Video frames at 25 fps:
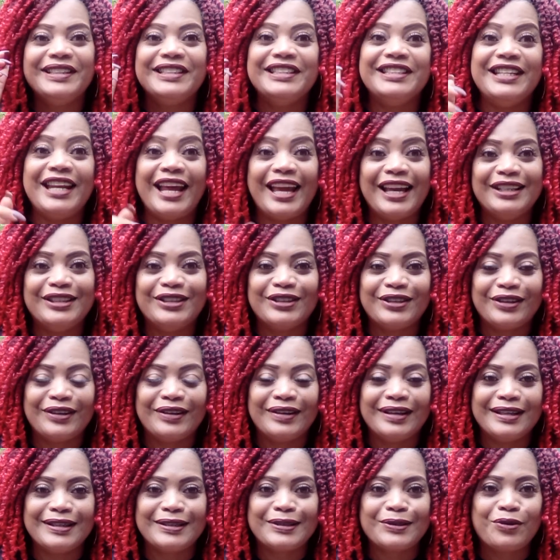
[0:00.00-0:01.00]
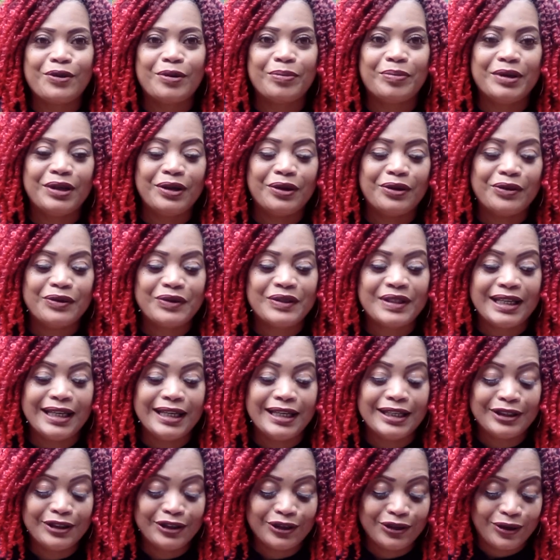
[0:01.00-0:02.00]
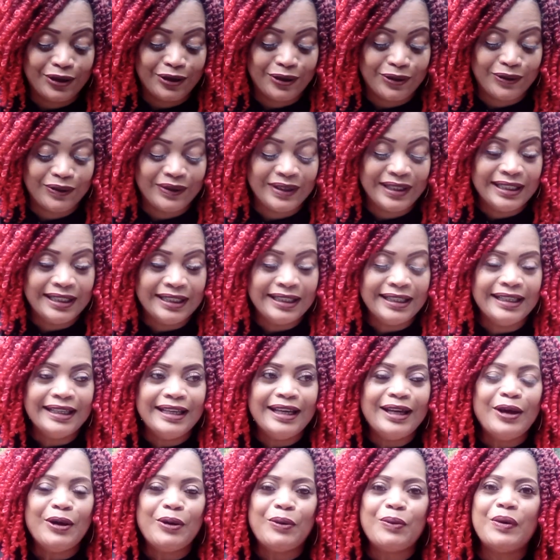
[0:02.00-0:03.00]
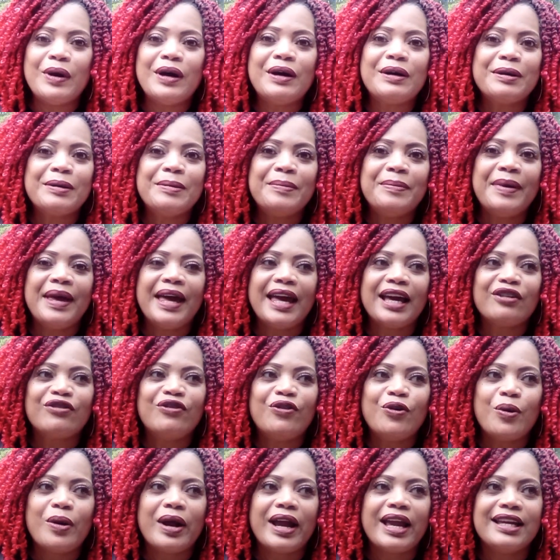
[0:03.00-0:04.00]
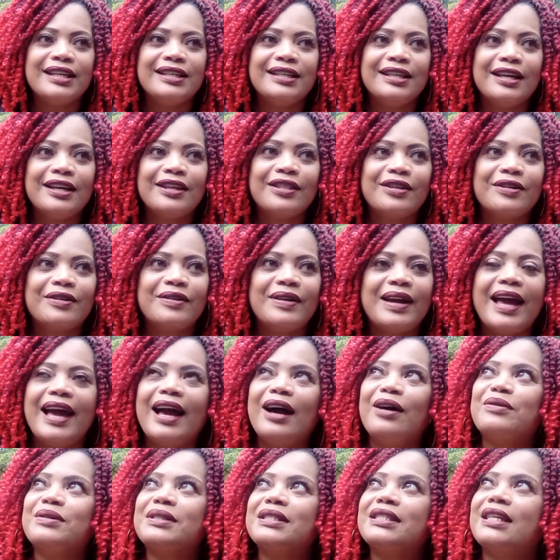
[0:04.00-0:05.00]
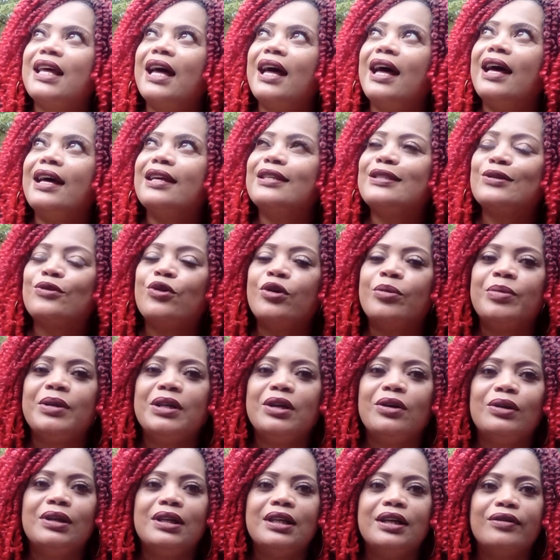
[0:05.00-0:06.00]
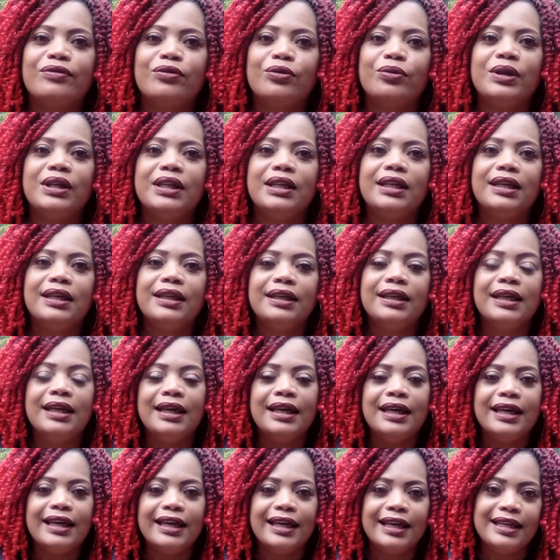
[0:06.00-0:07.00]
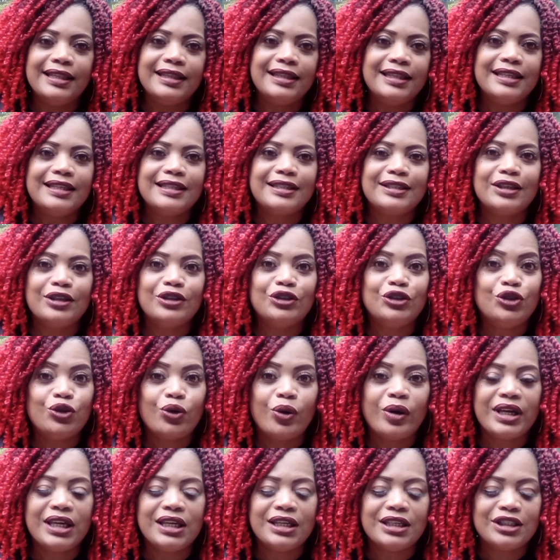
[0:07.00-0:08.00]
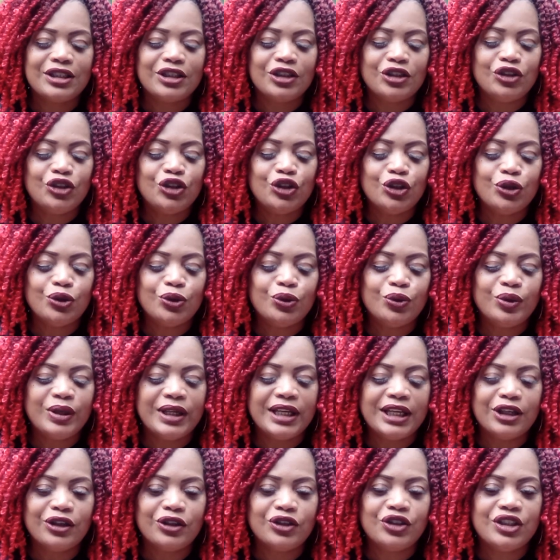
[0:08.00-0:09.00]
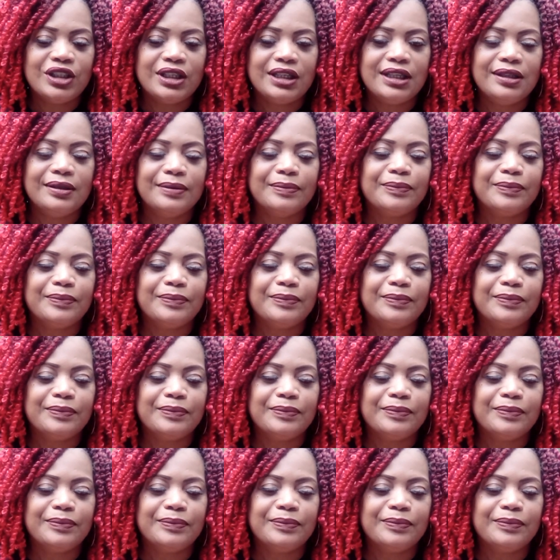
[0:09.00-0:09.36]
nature is Scorpio's intro. Welcome back for another outside Scorpio love reading in this joyous June energy.